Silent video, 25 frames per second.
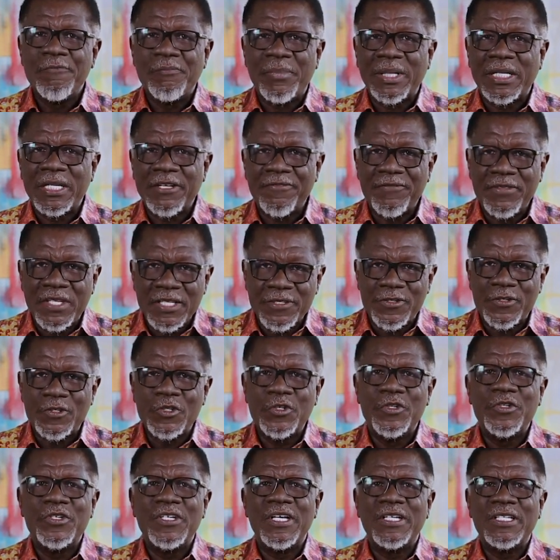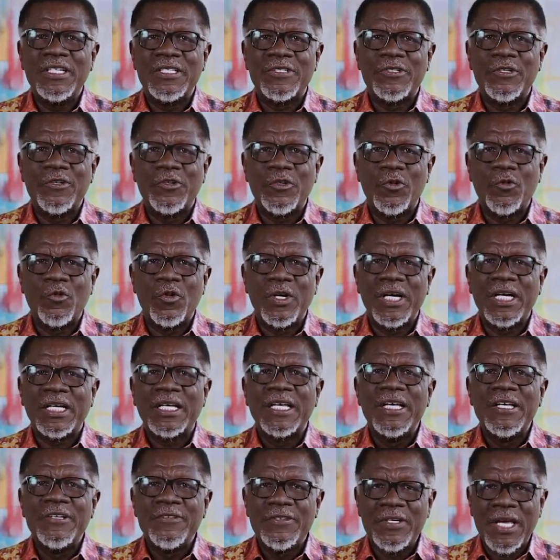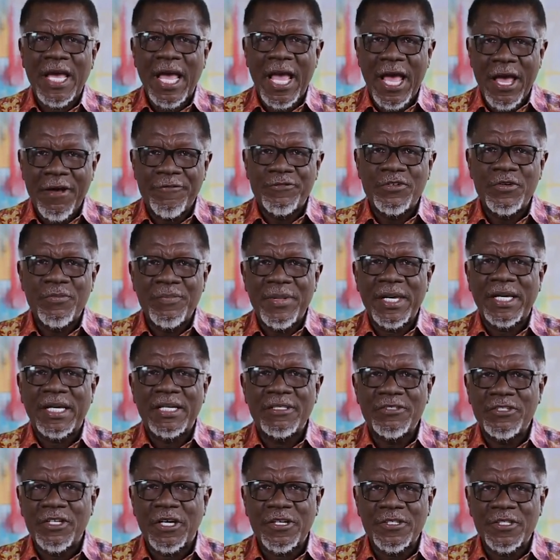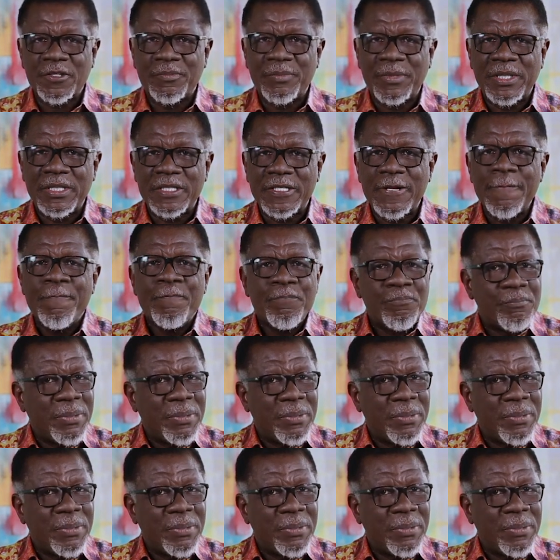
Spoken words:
But if this union is going to work, you have to make adjustment.